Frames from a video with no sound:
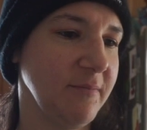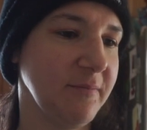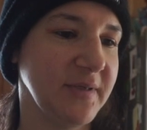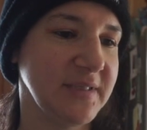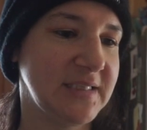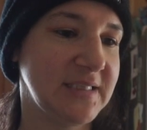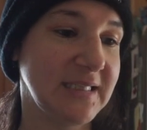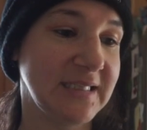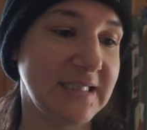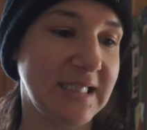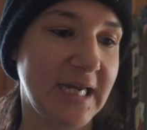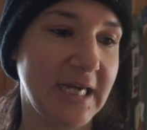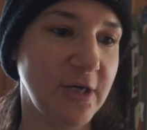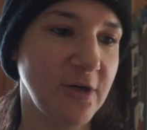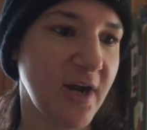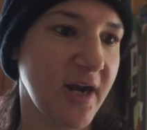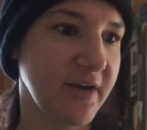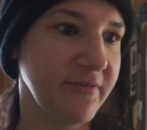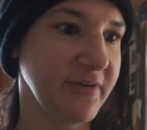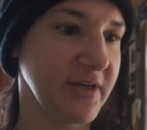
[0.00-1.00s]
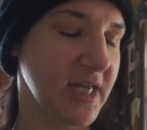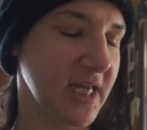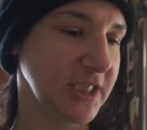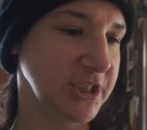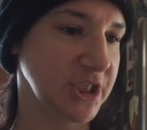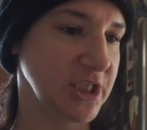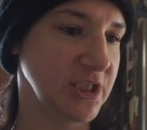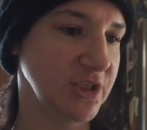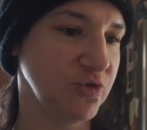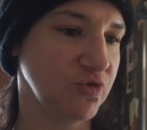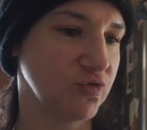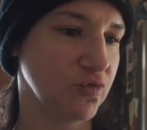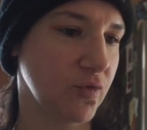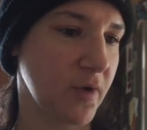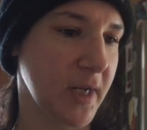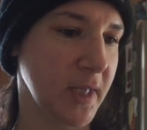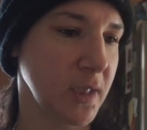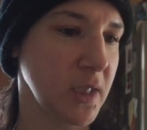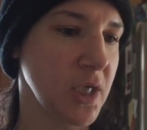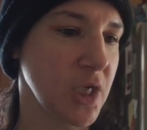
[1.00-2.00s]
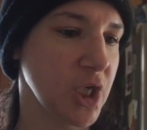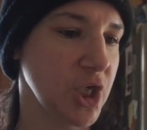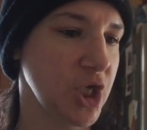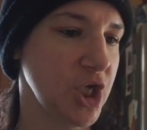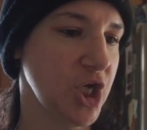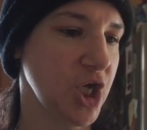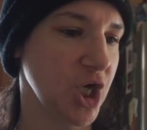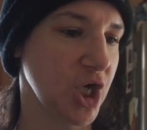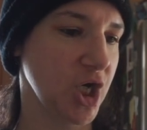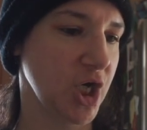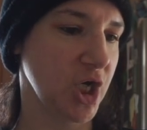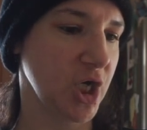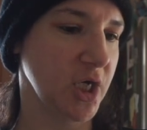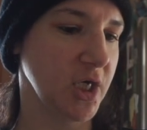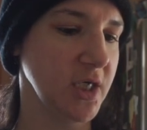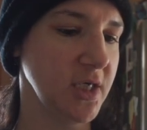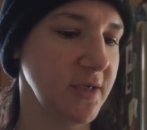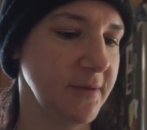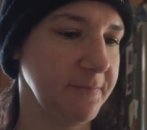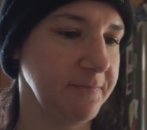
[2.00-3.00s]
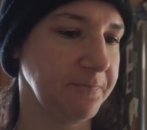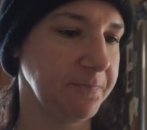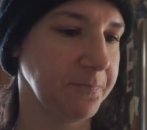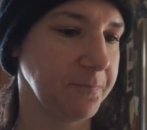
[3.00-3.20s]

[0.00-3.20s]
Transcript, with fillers: But delayed gratification is really good.